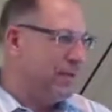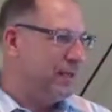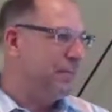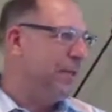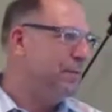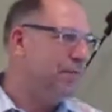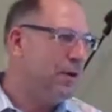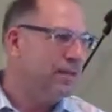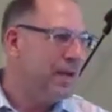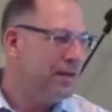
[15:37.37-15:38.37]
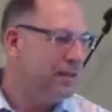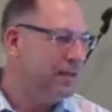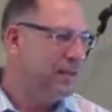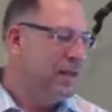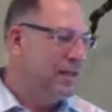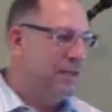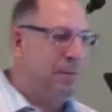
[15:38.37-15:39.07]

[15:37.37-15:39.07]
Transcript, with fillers: We people fall down, and